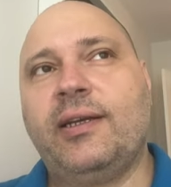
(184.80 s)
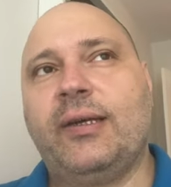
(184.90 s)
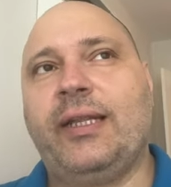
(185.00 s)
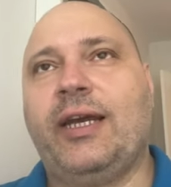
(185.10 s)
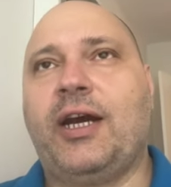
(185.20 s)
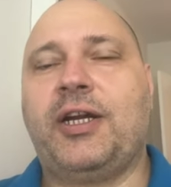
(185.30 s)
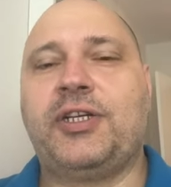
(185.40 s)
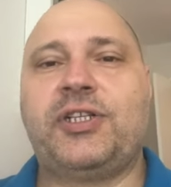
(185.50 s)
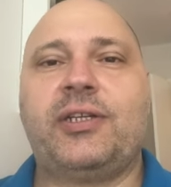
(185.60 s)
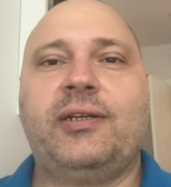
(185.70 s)
in a
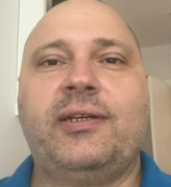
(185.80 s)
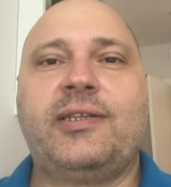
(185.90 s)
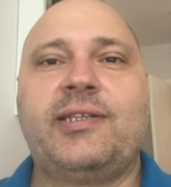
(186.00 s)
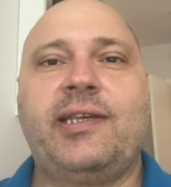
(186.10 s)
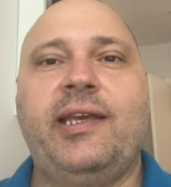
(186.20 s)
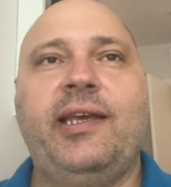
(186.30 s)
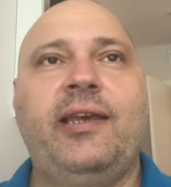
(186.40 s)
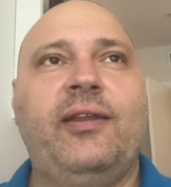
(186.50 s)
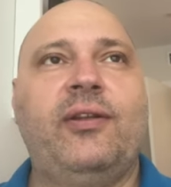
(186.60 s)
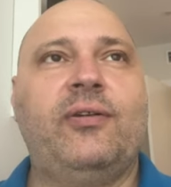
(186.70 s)
harsh
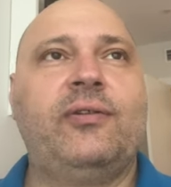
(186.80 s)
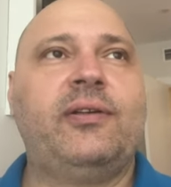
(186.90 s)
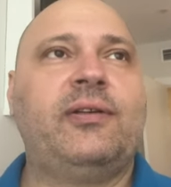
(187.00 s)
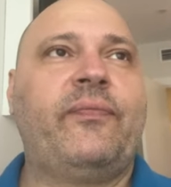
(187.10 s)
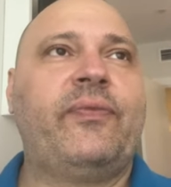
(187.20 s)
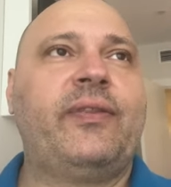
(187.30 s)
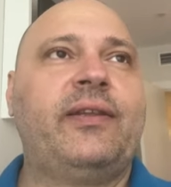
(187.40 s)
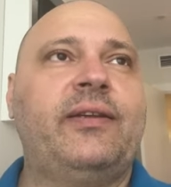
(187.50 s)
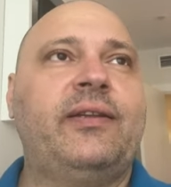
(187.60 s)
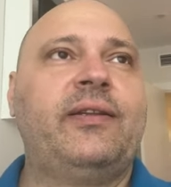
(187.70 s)
sea,
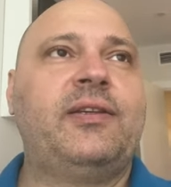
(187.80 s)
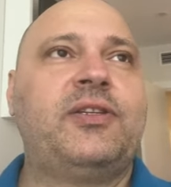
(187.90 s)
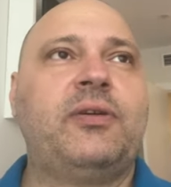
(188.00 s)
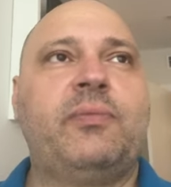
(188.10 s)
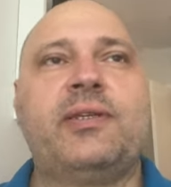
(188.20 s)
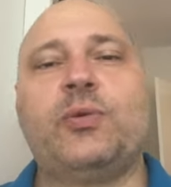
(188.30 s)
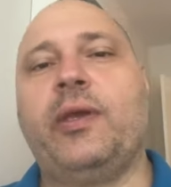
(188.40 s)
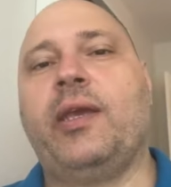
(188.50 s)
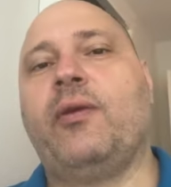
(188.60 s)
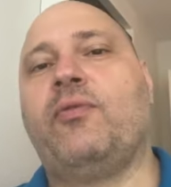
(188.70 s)
the ship is
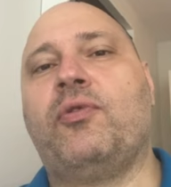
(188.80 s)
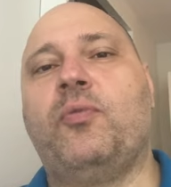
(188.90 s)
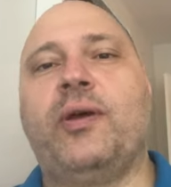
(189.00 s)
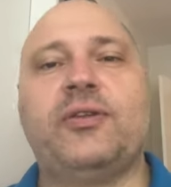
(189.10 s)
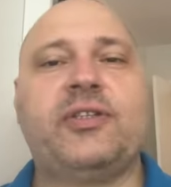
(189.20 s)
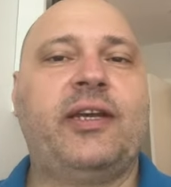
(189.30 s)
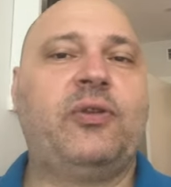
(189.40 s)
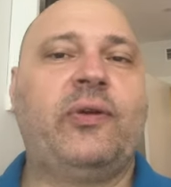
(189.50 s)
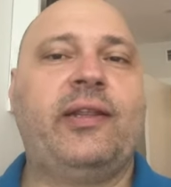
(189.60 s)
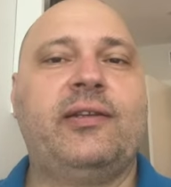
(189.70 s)
swinging from one side
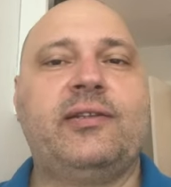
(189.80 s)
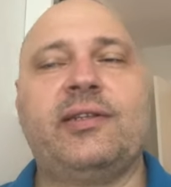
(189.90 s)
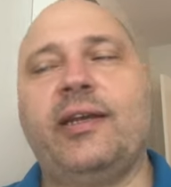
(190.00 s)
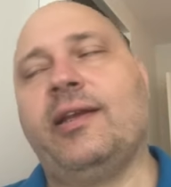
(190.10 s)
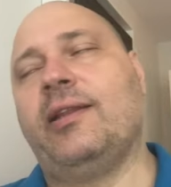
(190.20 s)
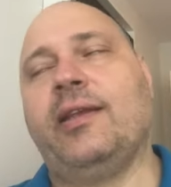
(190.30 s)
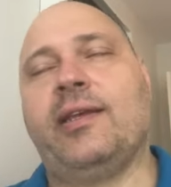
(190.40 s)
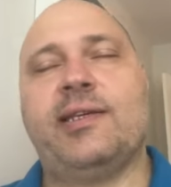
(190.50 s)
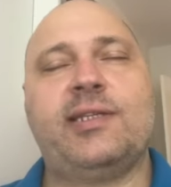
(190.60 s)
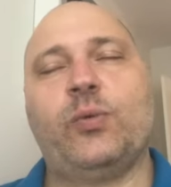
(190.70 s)
to another side. I think
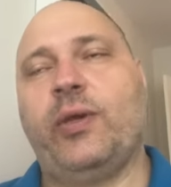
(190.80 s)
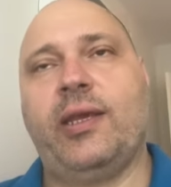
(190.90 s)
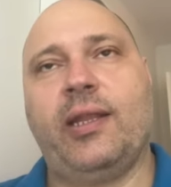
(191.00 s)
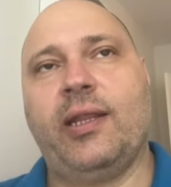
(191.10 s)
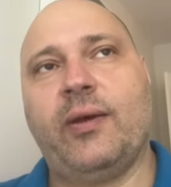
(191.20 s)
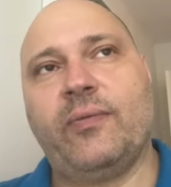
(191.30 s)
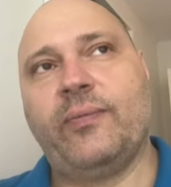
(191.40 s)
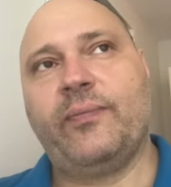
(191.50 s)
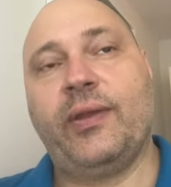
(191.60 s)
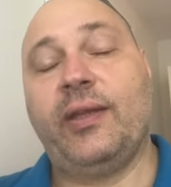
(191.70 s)
he's swinging now
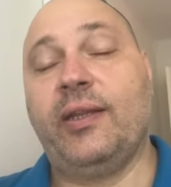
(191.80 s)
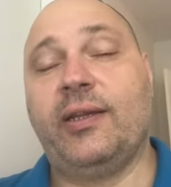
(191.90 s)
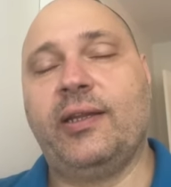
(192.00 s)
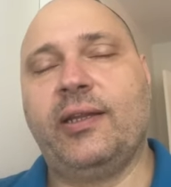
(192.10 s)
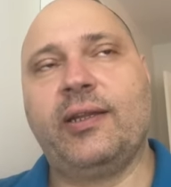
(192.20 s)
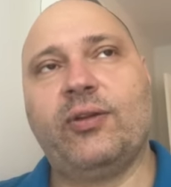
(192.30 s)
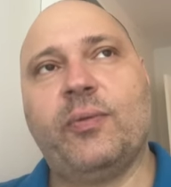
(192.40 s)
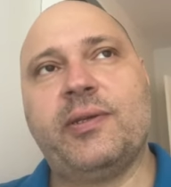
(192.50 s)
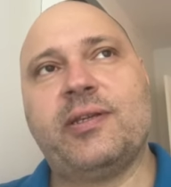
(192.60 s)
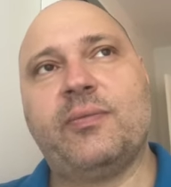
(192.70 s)
in the
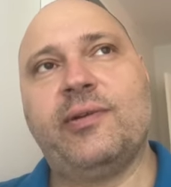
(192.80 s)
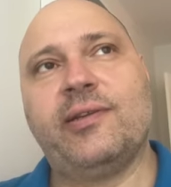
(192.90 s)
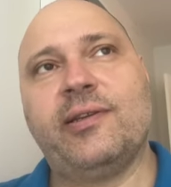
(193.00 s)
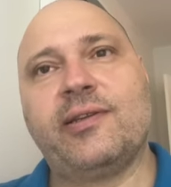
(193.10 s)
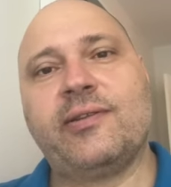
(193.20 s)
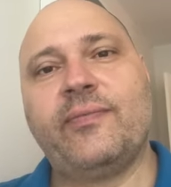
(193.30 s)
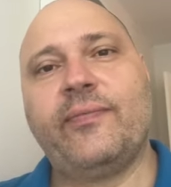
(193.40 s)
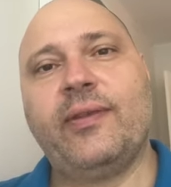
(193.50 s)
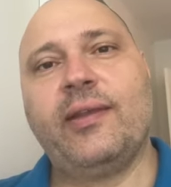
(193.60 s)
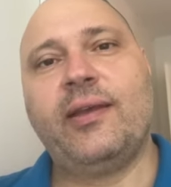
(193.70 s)
domestic politics.
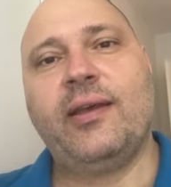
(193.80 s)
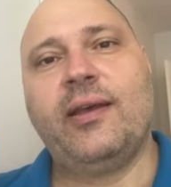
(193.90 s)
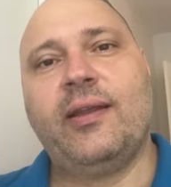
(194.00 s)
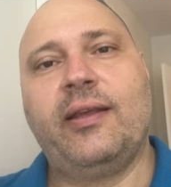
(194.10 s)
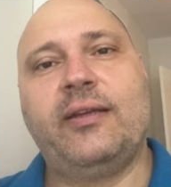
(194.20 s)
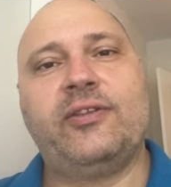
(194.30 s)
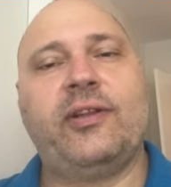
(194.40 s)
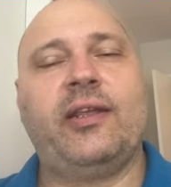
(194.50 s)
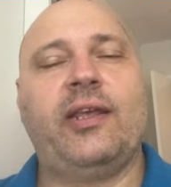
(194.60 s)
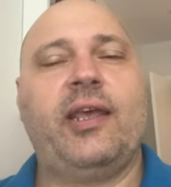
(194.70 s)
There is
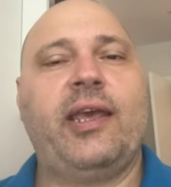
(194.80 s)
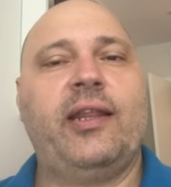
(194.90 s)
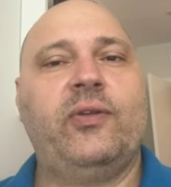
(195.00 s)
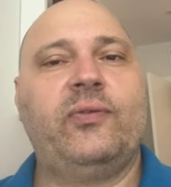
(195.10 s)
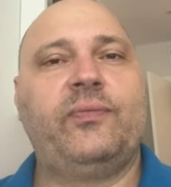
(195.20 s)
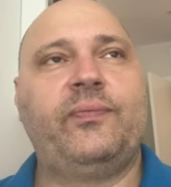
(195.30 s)
nothing he can do.